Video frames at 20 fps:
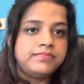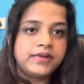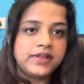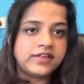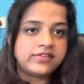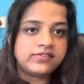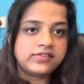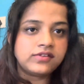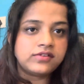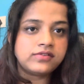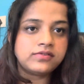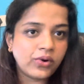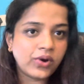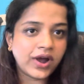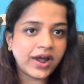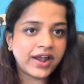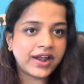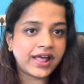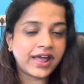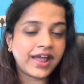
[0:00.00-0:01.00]
places
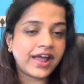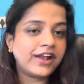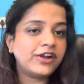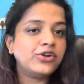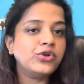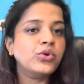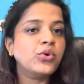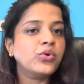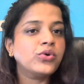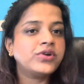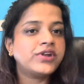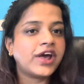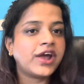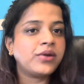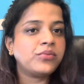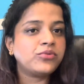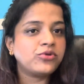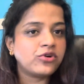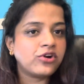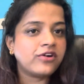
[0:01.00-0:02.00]
and I had no
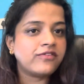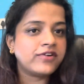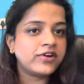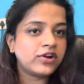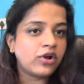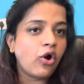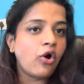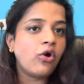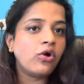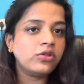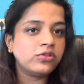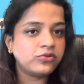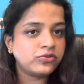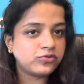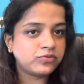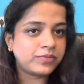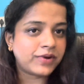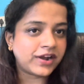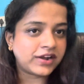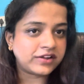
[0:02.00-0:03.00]
time to cover all
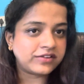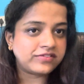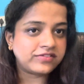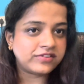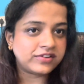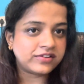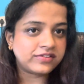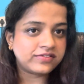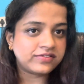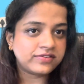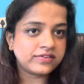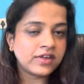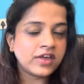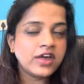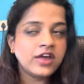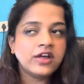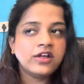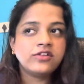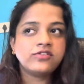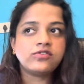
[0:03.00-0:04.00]
those practice tests.
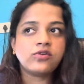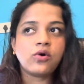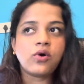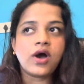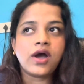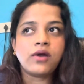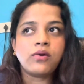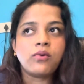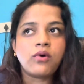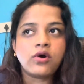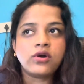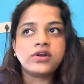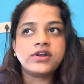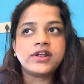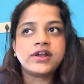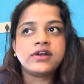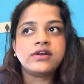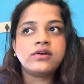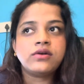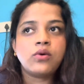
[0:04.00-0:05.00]
So I
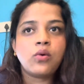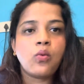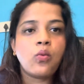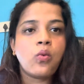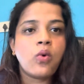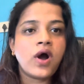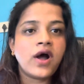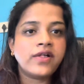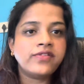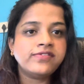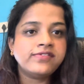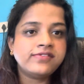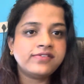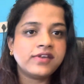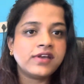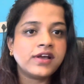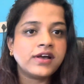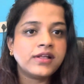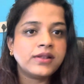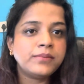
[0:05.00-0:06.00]
wanted one
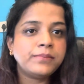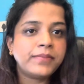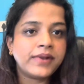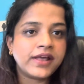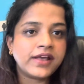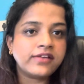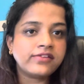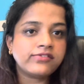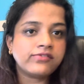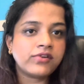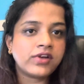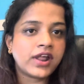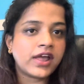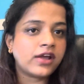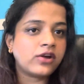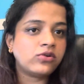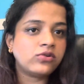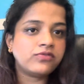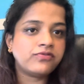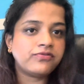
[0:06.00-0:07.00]
single place where I
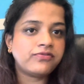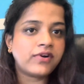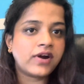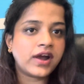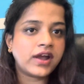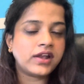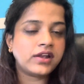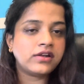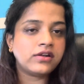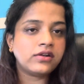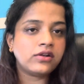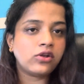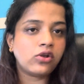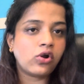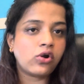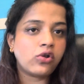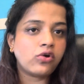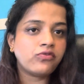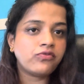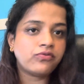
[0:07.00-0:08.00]
could find a
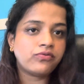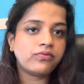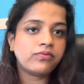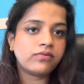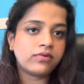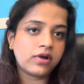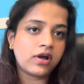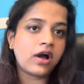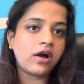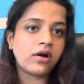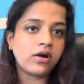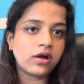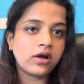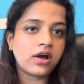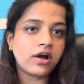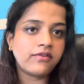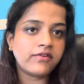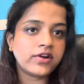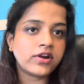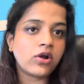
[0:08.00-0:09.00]
lot of co
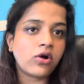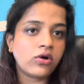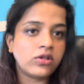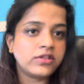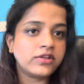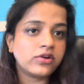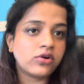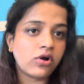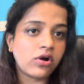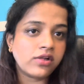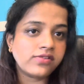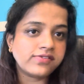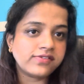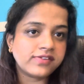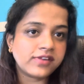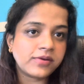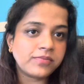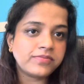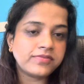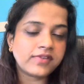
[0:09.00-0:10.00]
cover all the
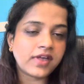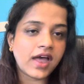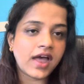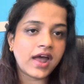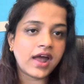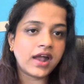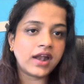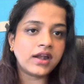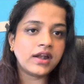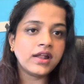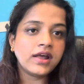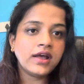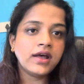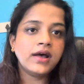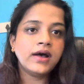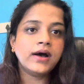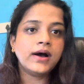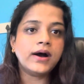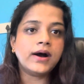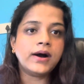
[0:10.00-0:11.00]
concepts and
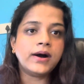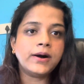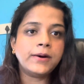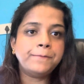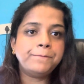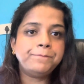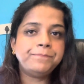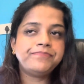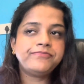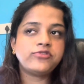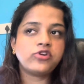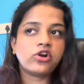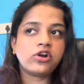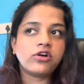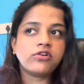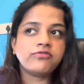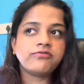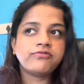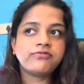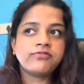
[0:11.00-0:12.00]
uh, sort
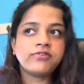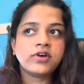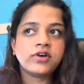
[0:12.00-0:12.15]
of